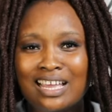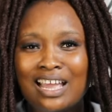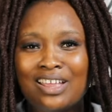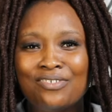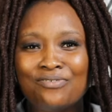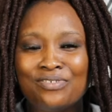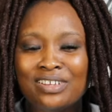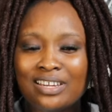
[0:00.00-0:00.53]

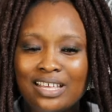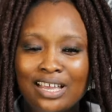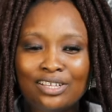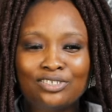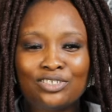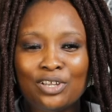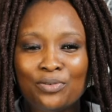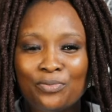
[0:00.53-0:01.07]
I really
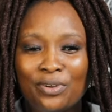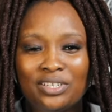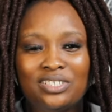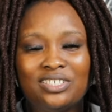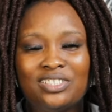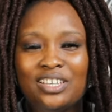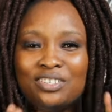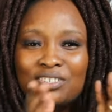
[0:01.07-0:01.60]
enjoyed
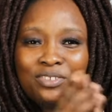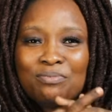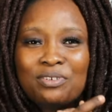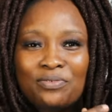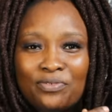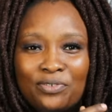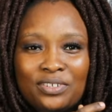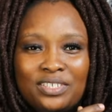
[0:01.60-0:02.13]
watching. Thanks so
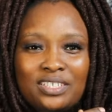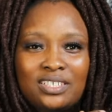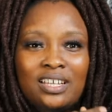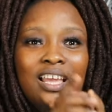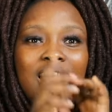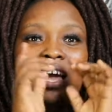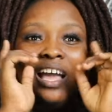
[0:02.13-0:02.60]
much for watching.